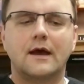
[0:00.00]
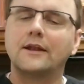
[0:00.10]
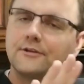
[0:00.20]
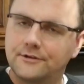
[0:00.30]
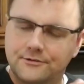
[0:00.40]

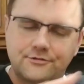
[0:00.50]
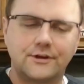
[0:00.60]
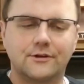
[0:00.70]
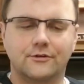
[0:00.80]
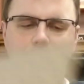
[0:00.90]
I did
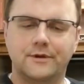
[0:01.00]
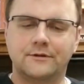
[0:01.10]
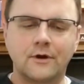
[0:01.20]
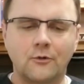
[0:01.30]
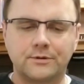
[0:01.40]
cheat a little bit
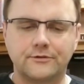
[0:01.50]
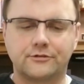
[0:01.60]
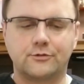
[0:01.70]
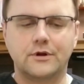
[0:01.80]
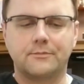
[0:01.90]
and opened
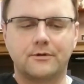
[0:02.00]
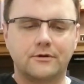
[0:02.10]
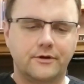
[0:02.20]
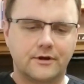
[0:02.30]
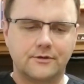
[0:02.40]
this one up
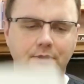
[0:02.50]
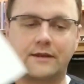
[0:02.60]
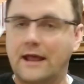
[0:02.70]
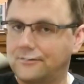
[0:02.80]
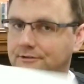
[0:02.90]
earlier,
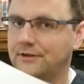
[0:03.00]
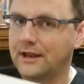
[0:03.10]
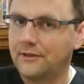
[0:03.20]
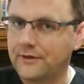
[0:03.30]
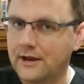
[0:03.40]
and I didn't take
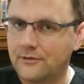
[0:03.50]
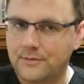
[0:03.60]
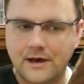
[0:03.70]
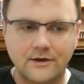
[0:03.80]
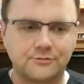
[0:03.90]
anything out of the
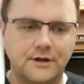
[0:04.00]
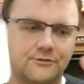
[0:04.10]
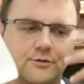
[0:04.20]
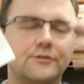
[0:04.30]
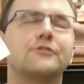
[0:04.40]
box, but I
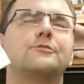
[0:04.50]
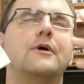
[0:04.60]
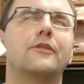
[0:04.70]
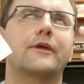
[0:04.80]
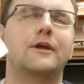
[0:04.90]
just wanted to
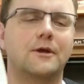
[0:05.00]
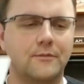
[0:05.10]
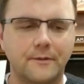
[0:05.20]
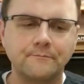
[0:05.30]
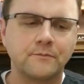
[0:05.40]
smell the
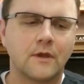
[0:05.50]
camera.